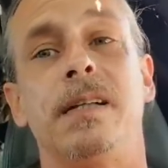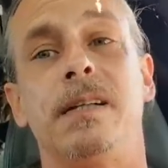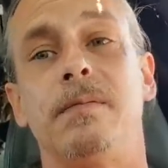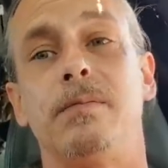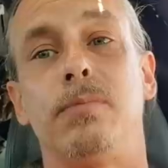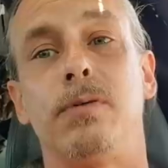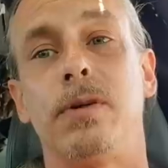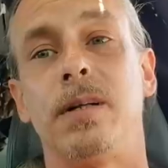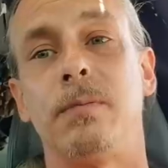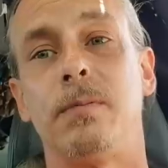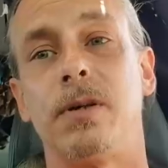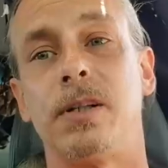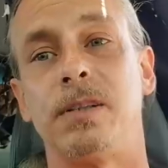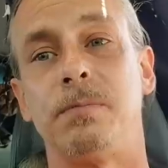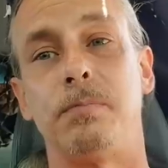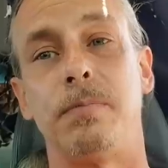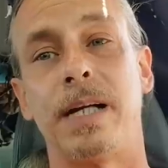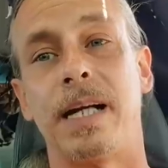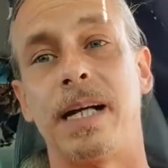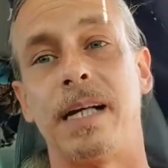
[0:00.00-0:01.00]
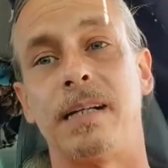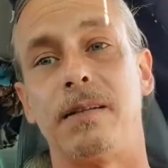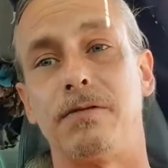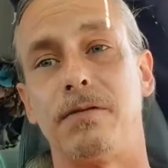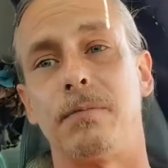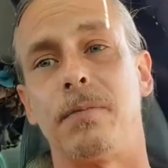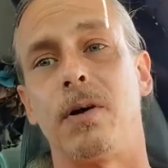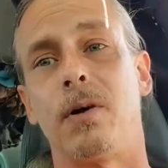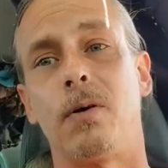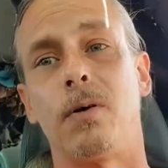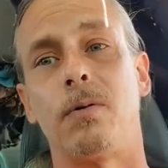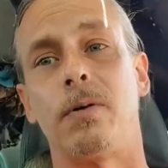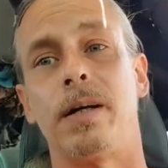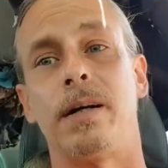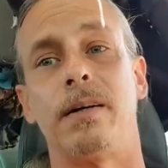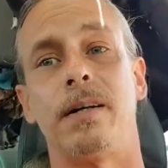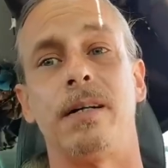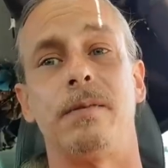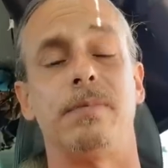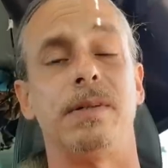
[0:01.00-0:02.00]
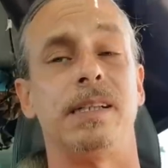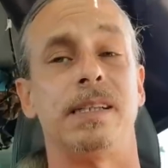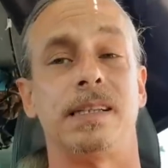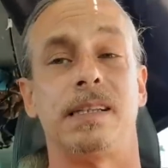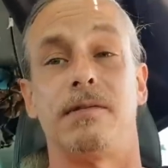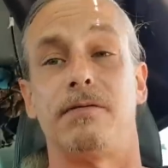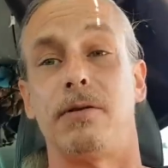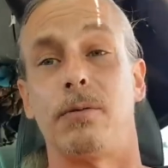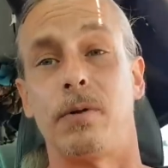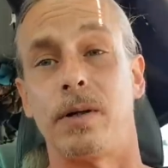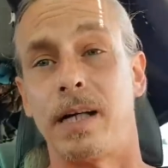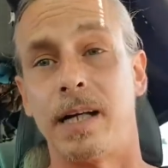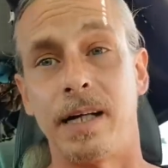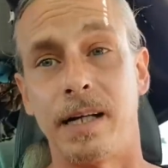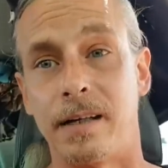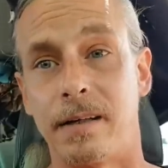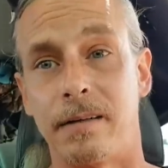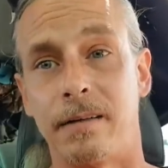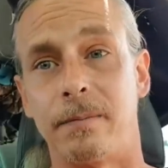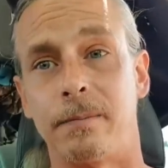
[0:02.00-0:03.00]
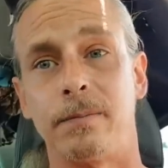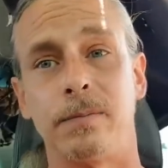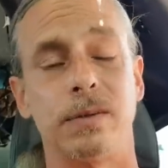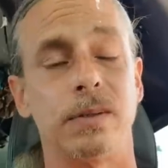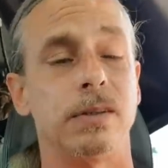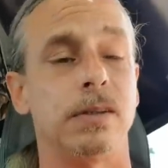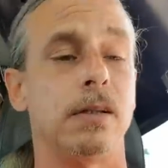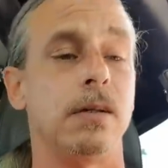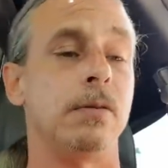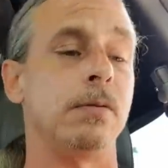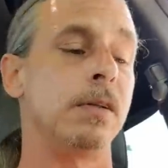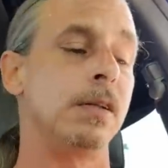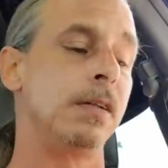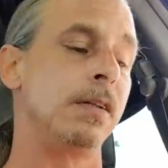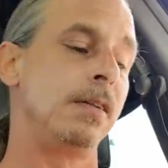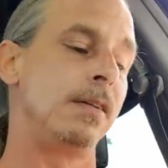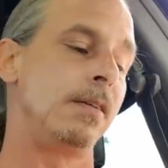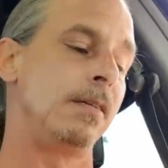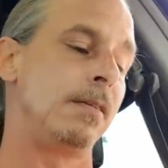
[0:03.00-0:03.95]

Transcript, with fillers: getting pretty much banned from the whole area because everyone hated him. So